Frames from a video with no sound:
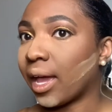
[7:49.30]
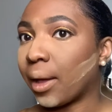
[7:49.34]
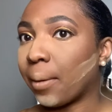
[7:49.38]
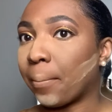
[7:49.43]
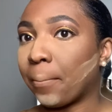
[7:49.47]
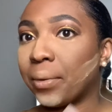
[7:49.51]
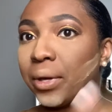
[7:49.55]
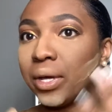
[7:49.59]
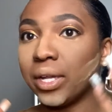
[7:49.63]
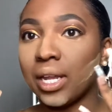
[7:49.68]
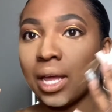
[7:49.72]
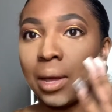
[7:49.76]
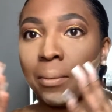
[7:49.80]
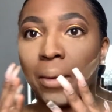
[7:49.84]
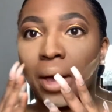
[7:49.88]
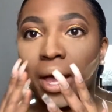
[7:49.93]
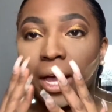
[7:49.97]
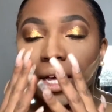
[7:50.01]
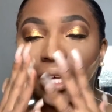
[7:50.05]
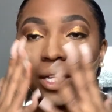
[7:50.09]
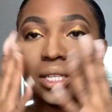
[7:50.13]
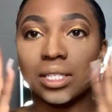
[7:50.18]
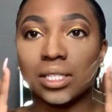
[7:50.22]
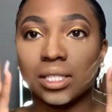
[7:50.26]
putting my
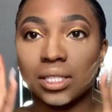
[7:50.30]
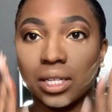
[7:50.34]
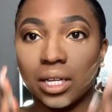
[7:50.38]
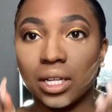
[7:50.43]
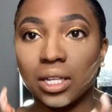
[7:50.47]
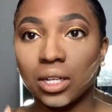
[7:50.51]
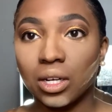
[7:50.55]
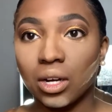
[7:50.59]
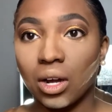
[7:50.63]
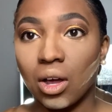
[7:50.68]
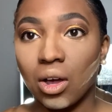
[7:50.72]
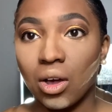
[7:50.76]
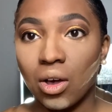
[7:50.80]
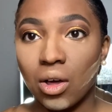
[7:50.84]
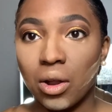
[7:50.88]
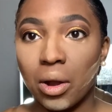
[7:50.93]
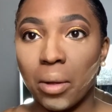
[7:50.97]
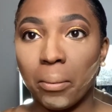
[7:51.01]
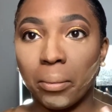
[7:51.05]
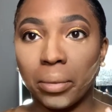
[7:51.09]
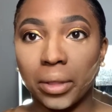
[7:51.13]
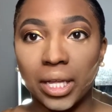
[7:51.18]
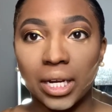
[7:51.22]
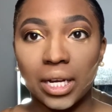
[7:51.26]
concealer on
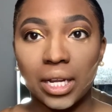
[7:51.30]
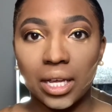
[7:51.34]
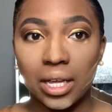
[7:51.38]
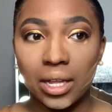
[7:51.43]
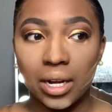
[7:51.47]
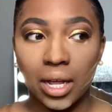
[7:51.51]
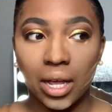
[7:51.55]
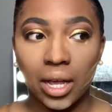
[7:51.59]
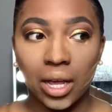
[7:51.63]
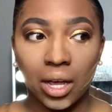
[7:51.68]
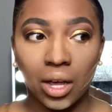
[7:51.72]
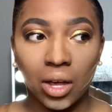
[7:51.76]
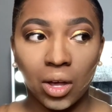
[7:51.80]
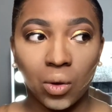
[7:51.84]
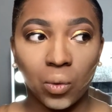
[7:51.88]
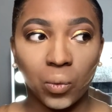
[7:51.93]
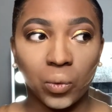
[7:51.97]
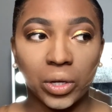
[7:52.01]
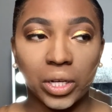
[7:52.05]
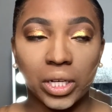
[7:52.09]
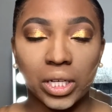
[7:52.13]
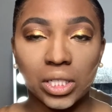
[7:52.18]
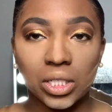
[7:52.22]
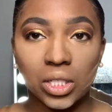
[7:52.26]
and blending it out
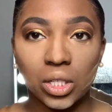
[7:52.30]
was